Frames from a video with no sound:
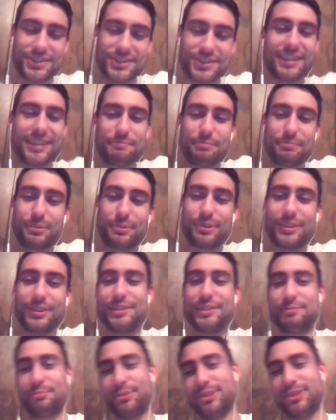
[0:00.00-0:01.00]
it,
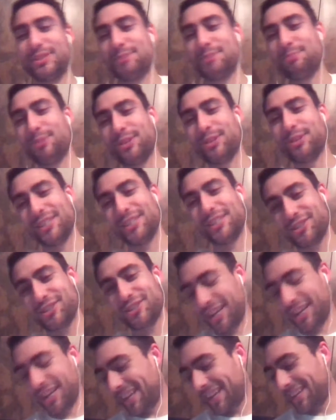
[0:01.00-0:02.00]
please, please, please
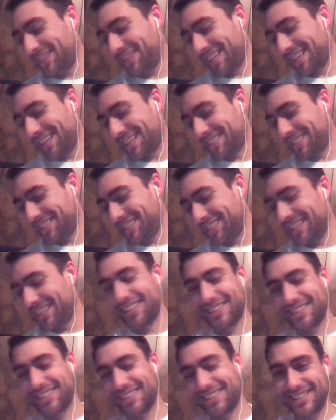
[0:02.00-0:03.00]
check out that scene
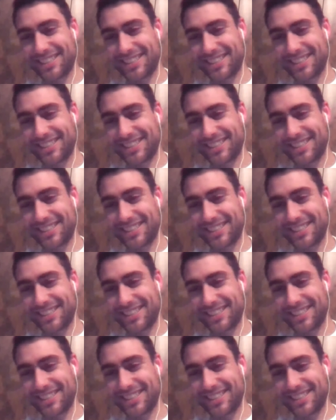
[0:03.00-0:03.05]
at least.